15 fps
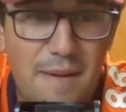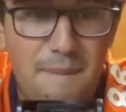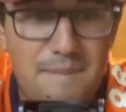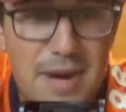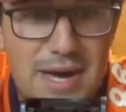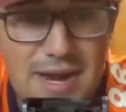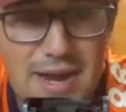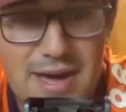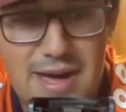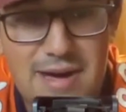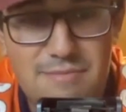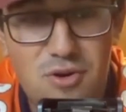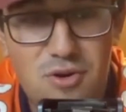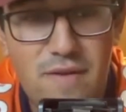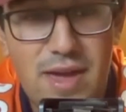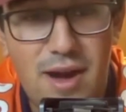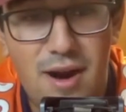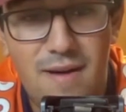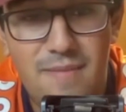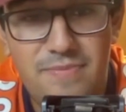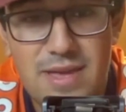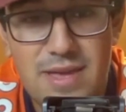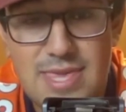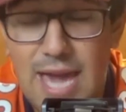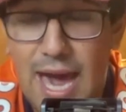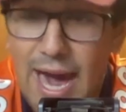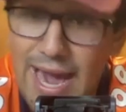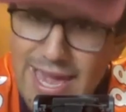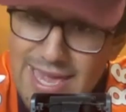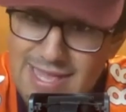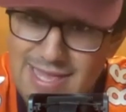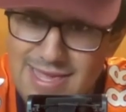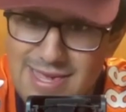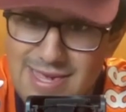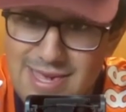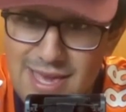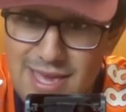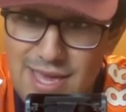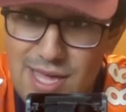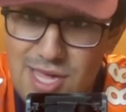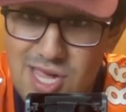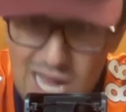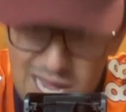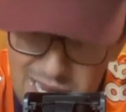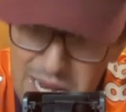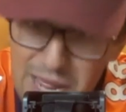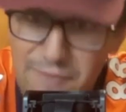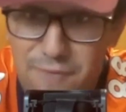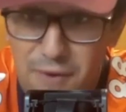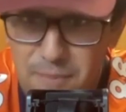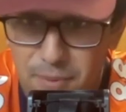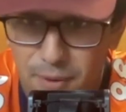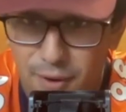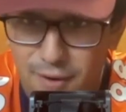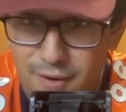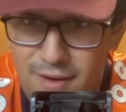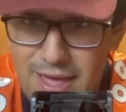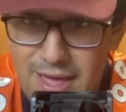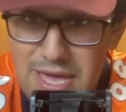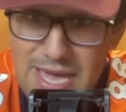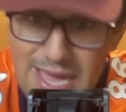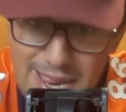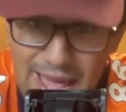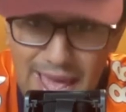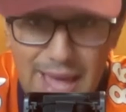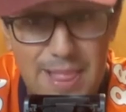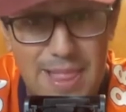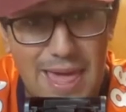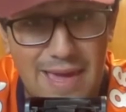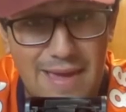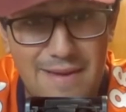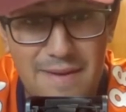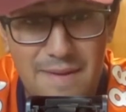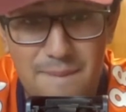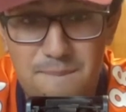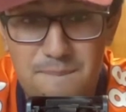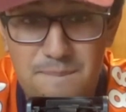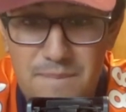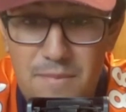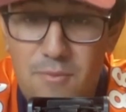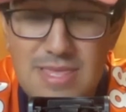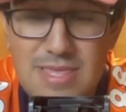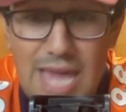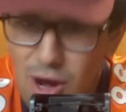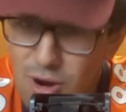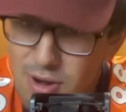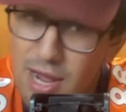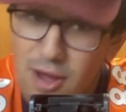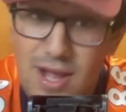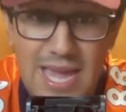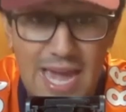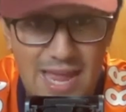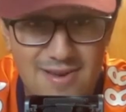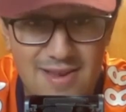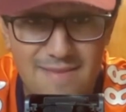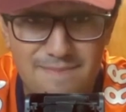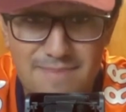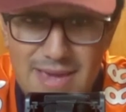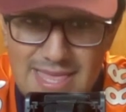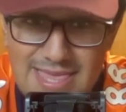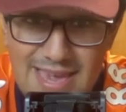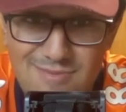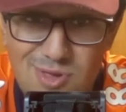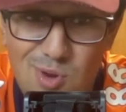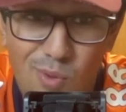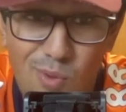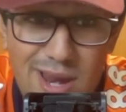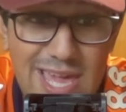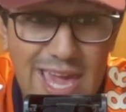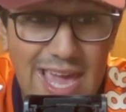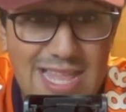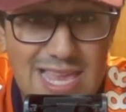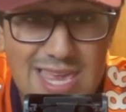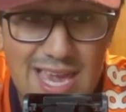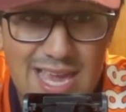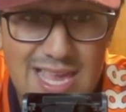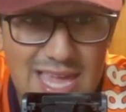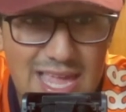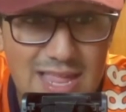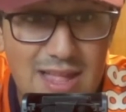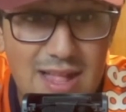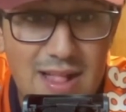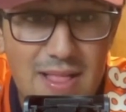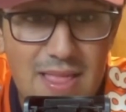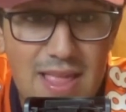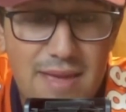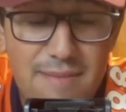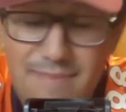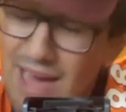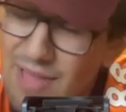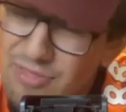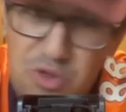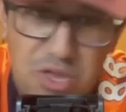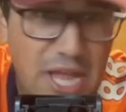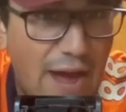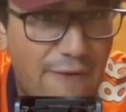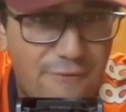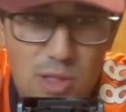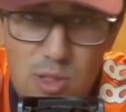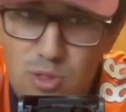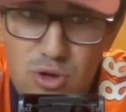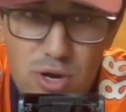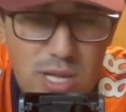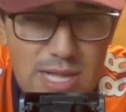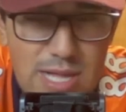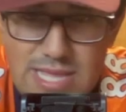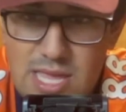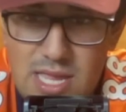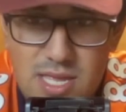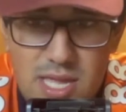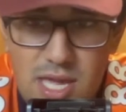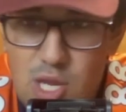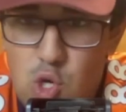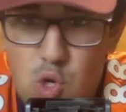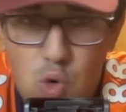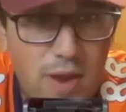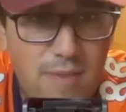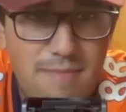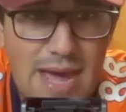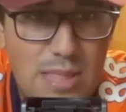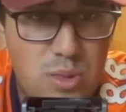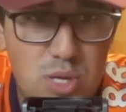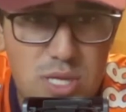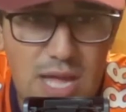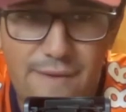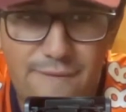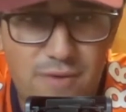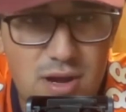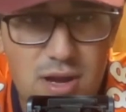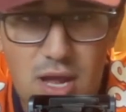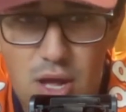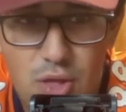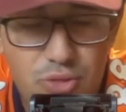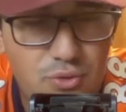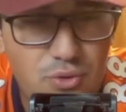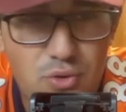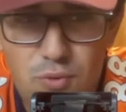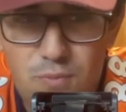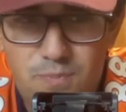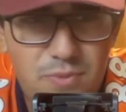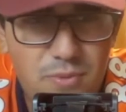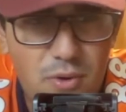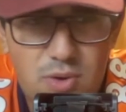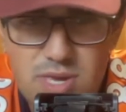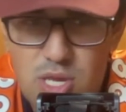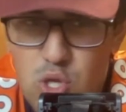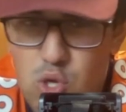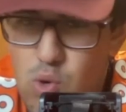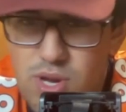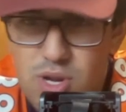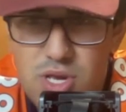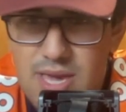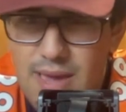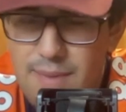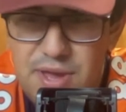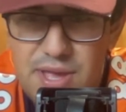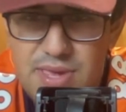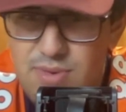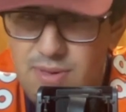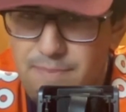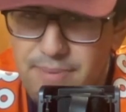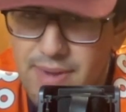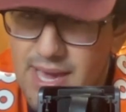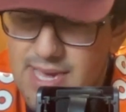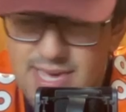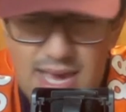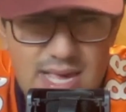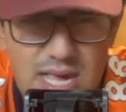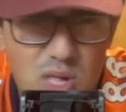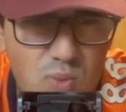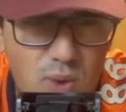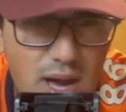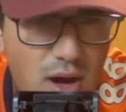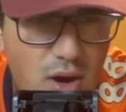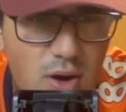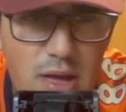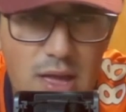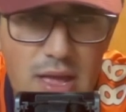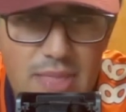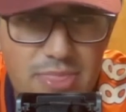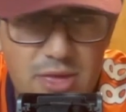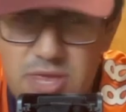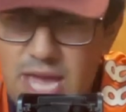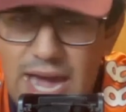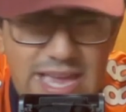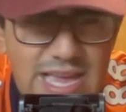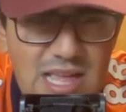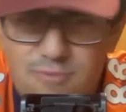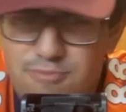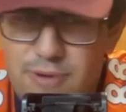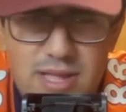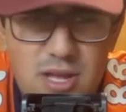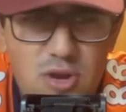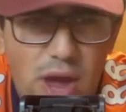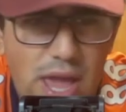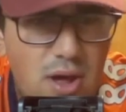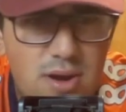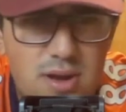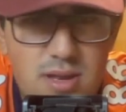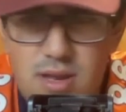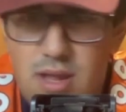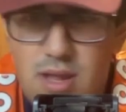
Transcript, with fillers: But uh, moving on, the Titans, Sunday night football in LA without Derrick Henry beat them 28 16. Matthew Stafford looked like the Detroit Matthew Stafford threw what was it, two interceptions. It was a pick six as well. The Titans played Basically great two on two